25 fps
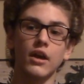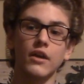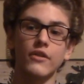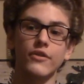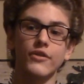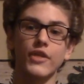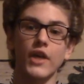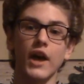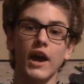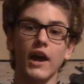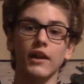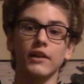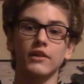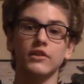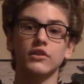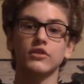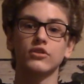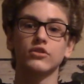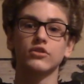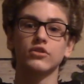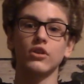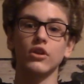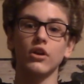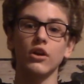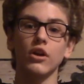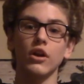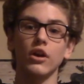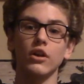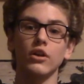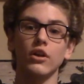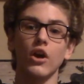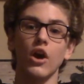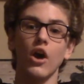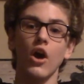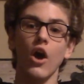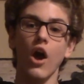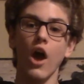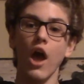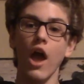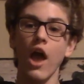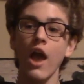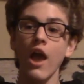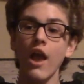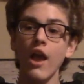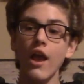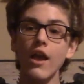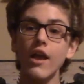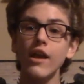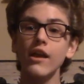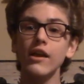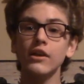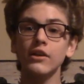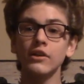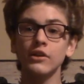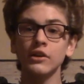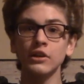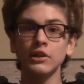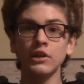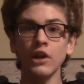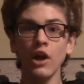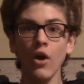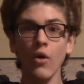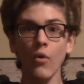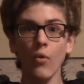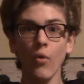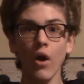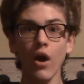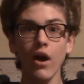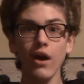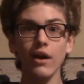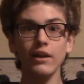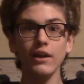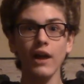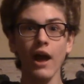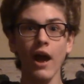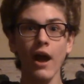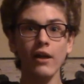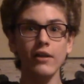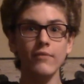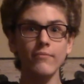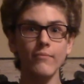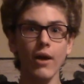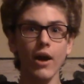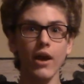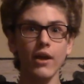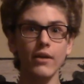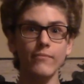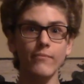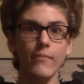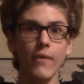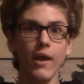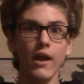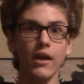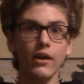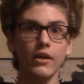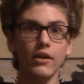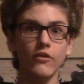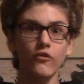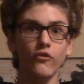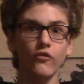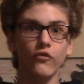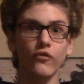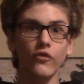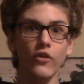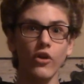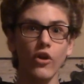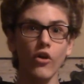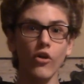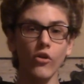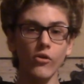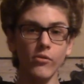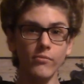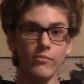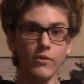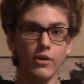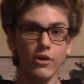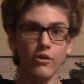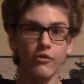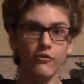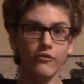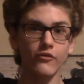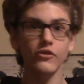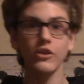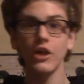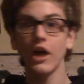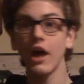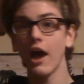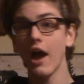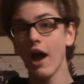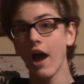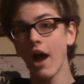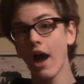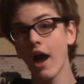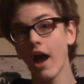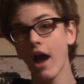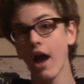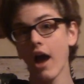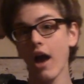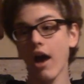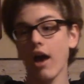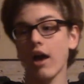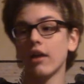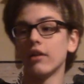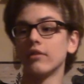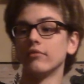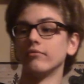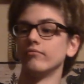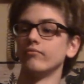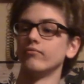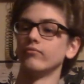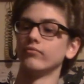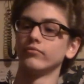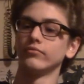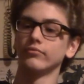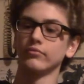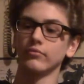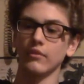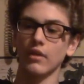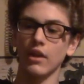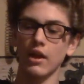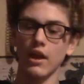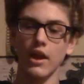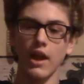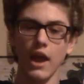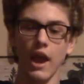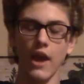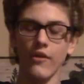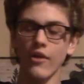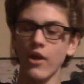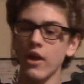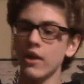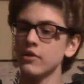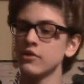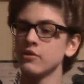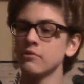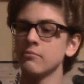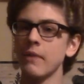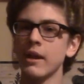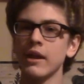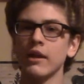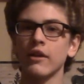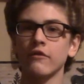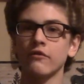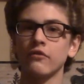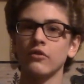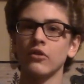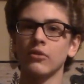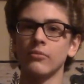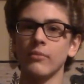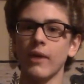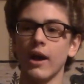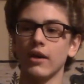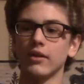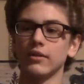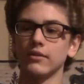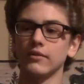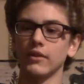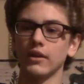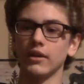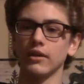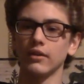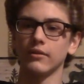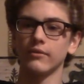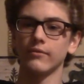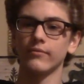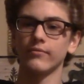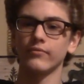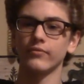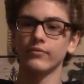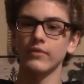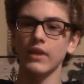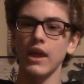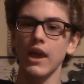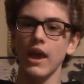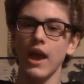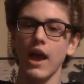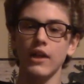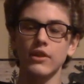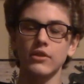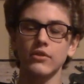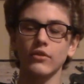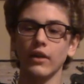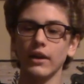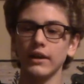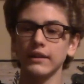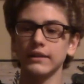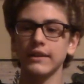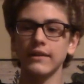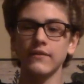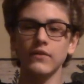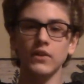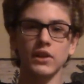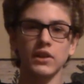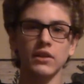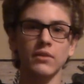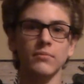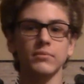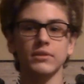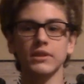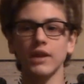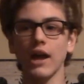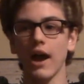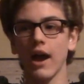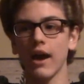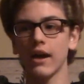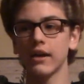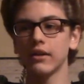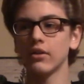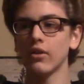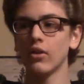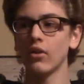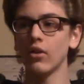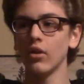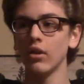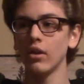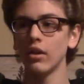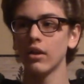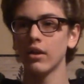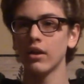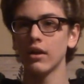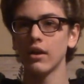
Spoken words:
That's good! Hey, you know what? I might make a film of that!" And then you make a film out of it. And you like give it some title.